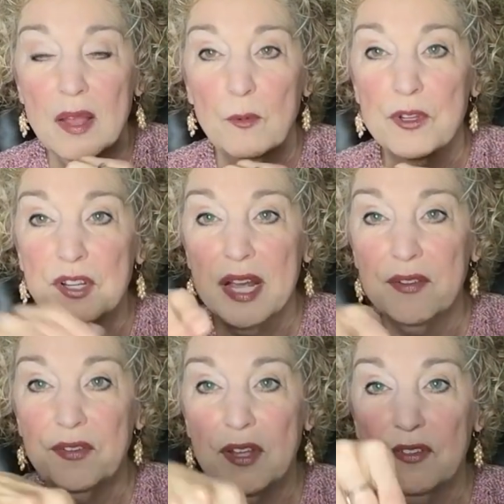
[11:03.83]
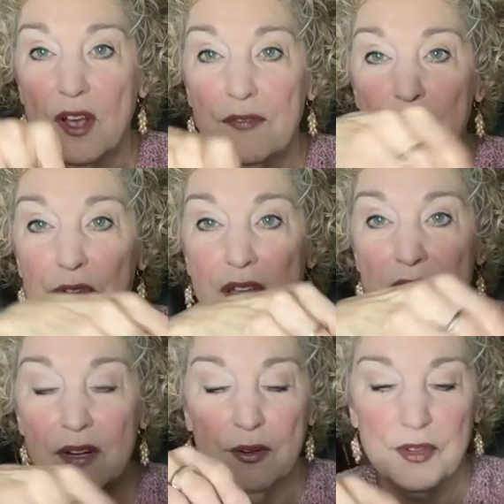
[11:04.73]
which kind of sets off those
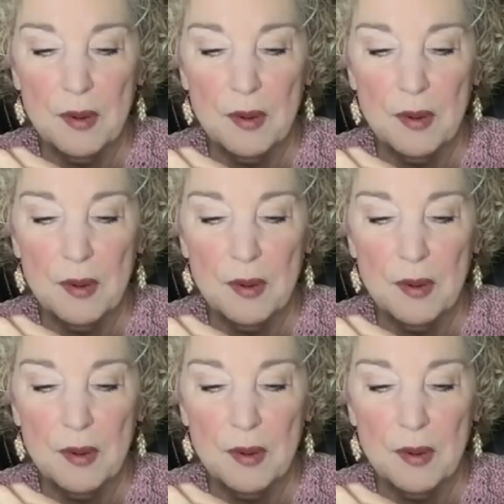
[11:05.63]
handles.